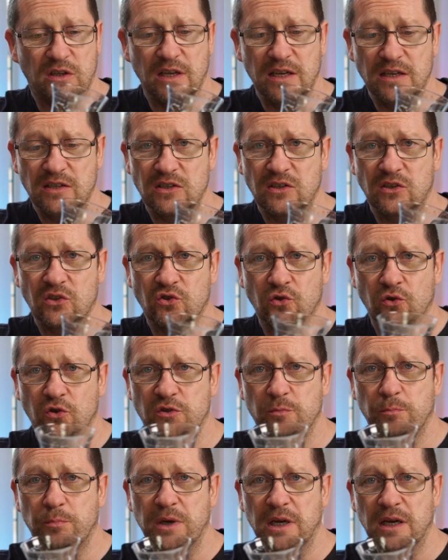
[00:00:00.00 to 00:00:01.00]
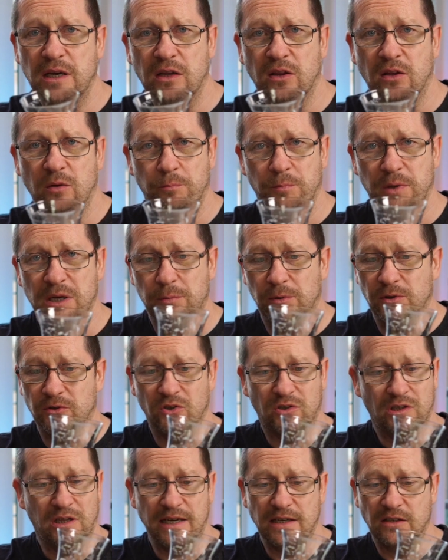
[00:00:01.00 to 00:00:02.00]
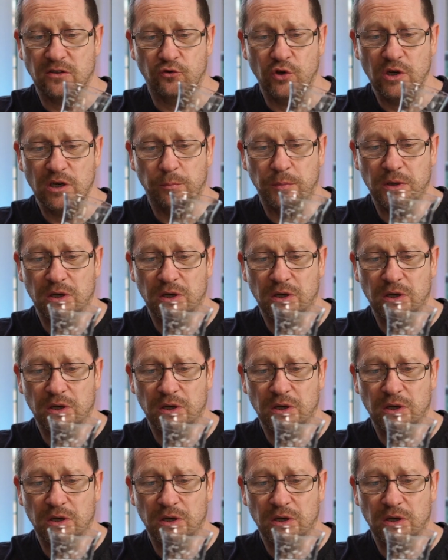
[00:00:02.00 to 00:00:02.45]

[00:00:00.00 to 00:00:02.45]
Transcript: this is the sort of beer that people just like to drink,